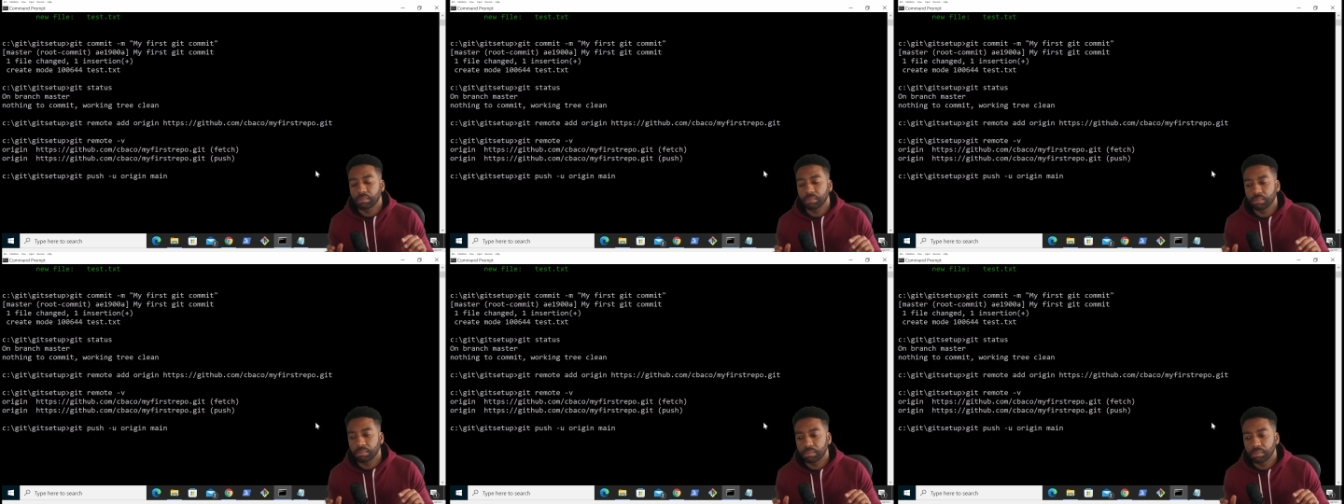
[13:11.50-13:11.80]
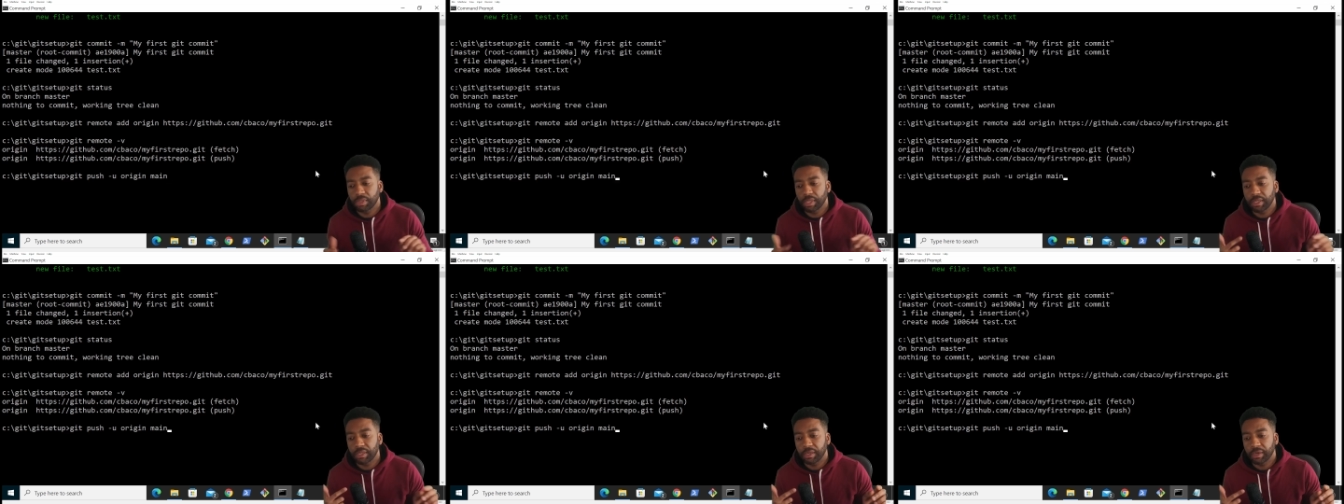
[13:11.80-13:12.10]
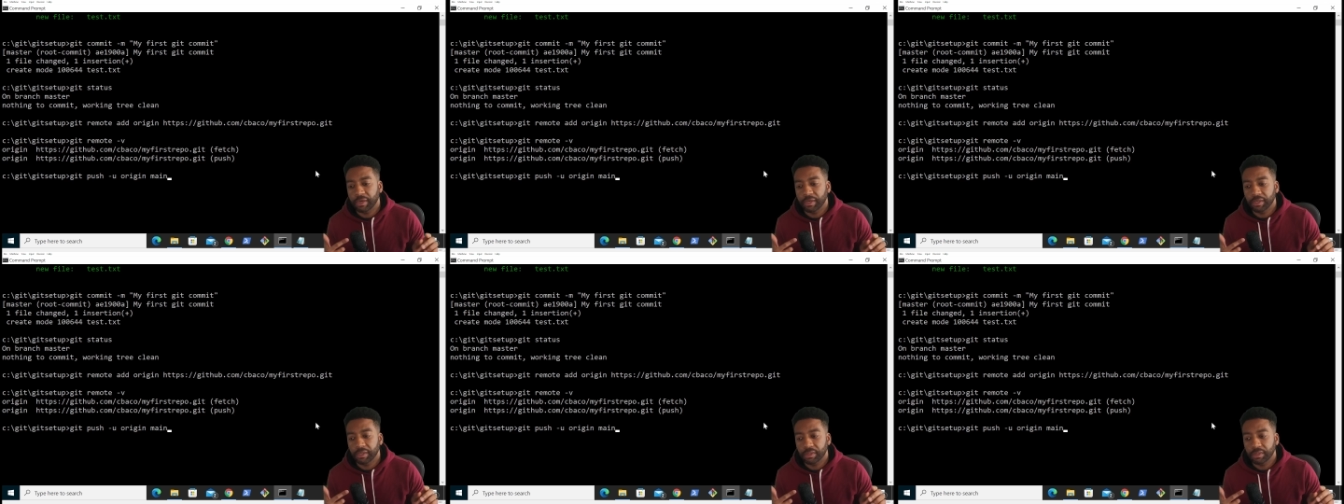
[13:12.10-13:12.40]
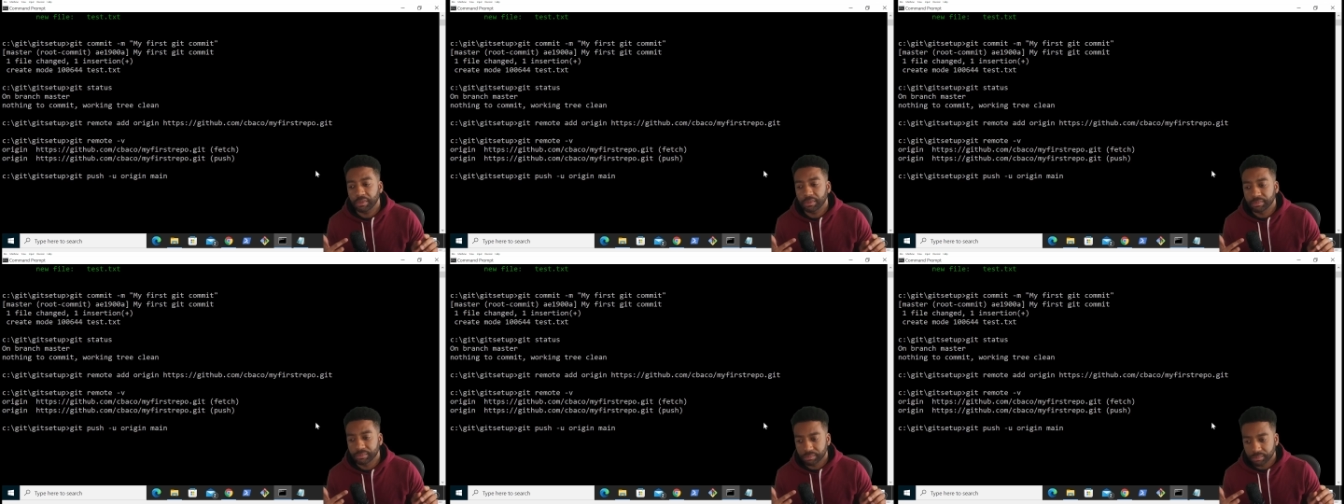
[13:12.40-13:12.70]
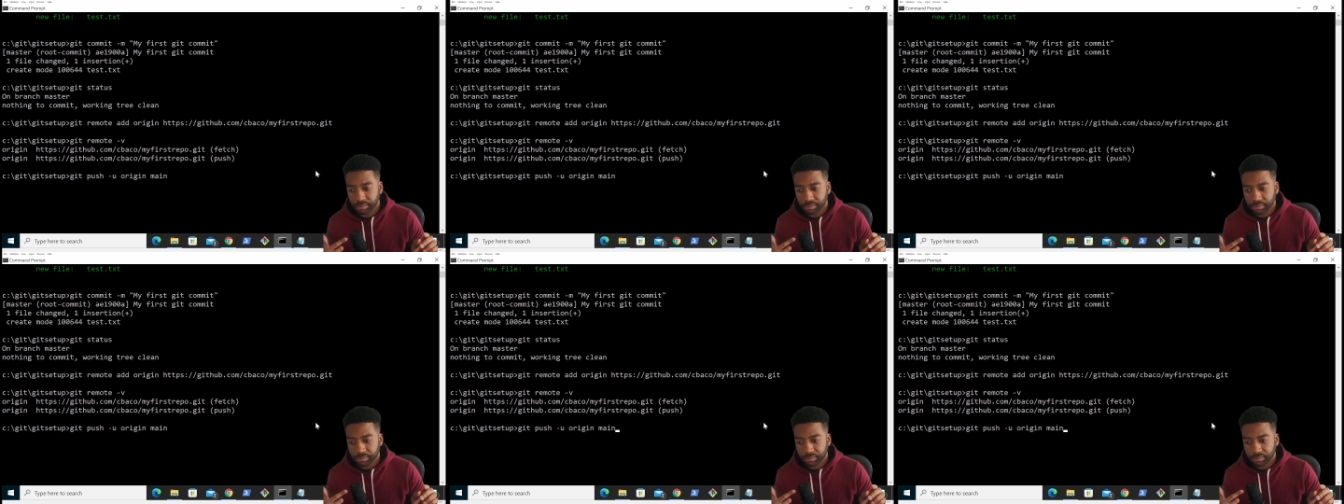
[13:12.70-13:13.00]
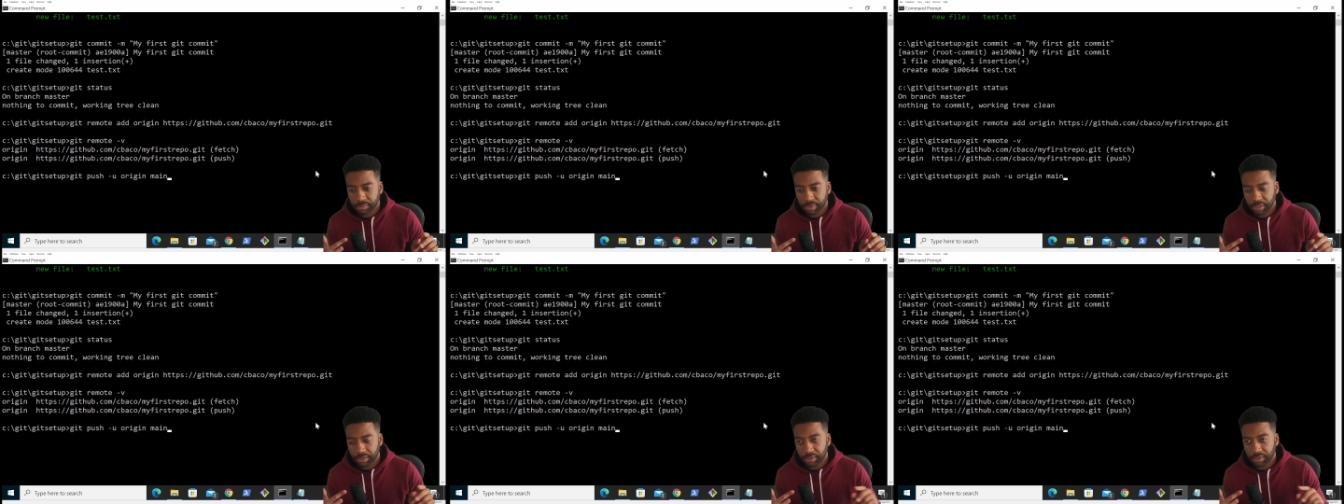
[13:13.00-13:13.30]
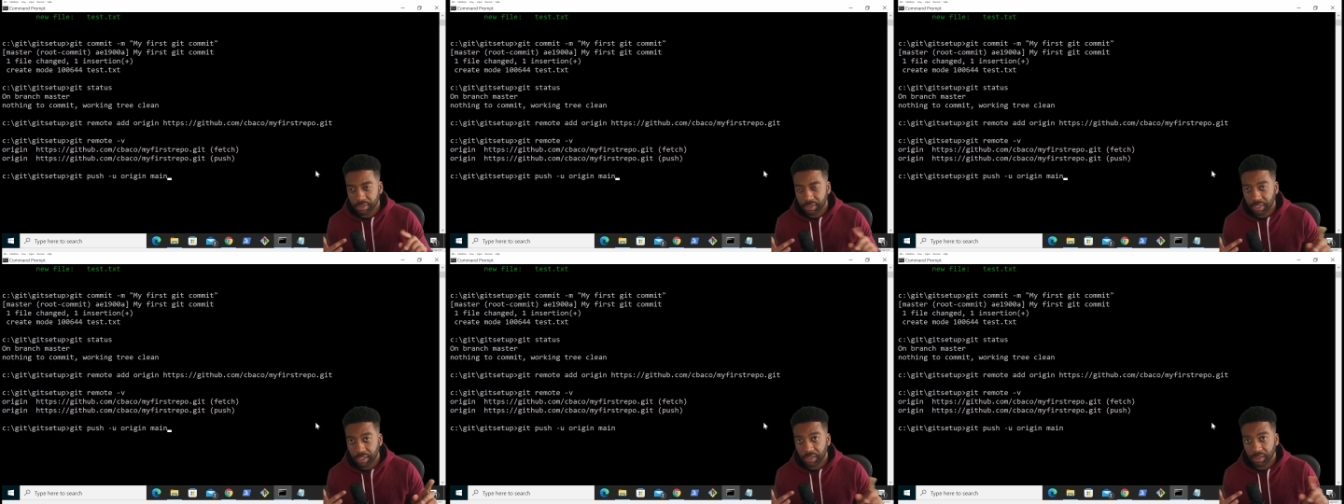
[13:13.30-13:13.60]
that directory,
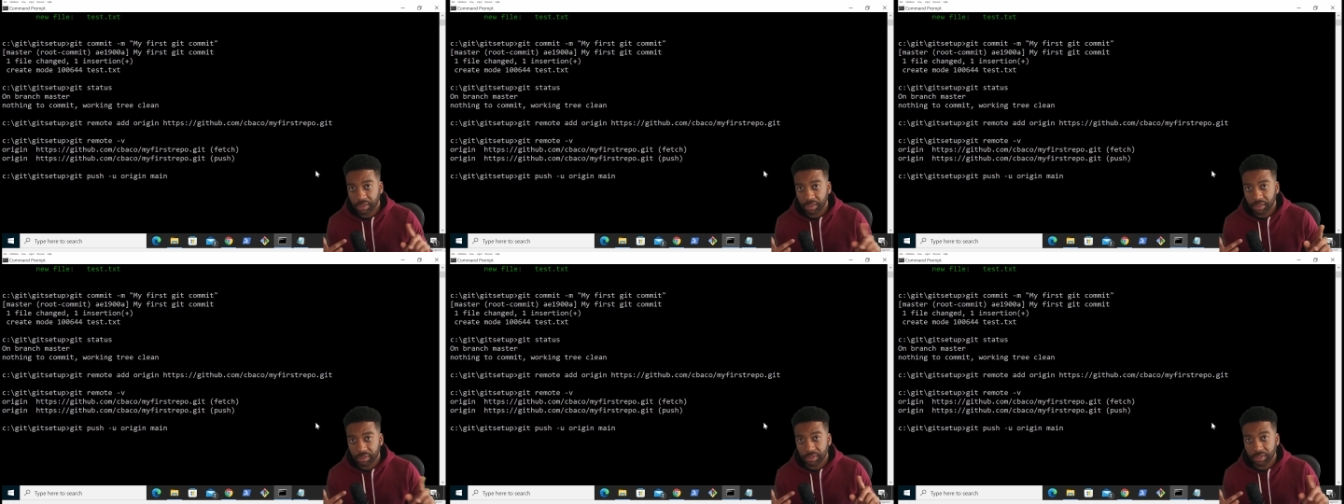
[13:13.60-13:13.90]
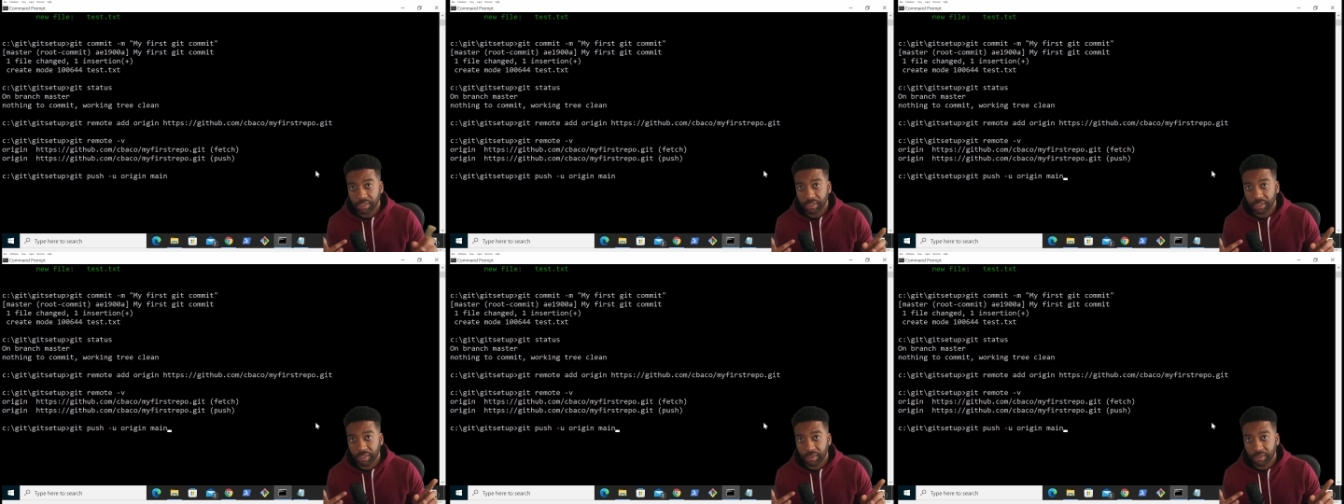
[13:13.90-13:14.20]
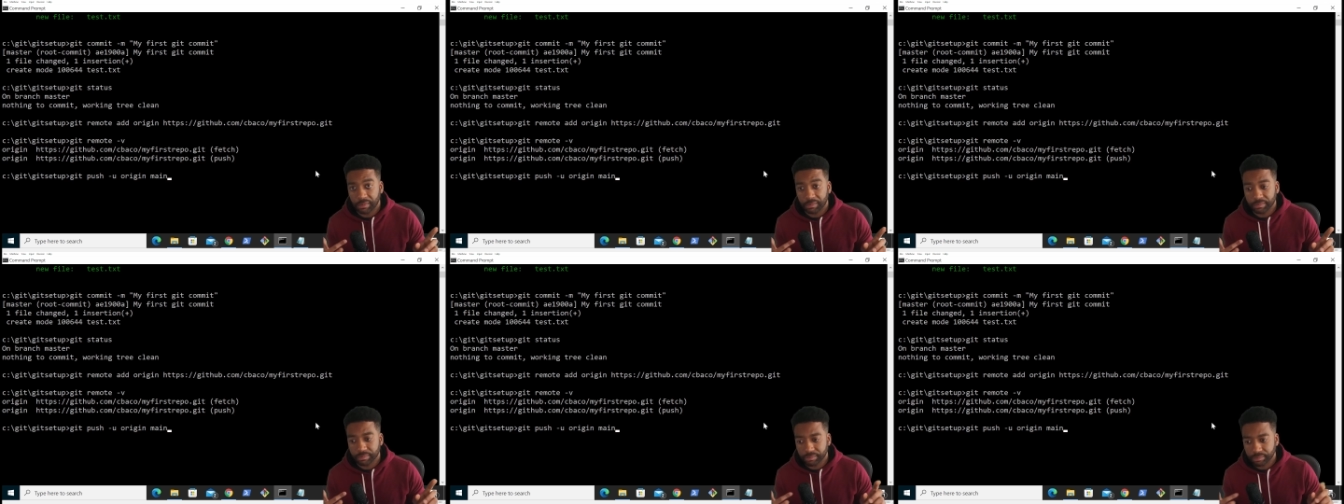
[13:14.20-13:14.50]
into GitHub.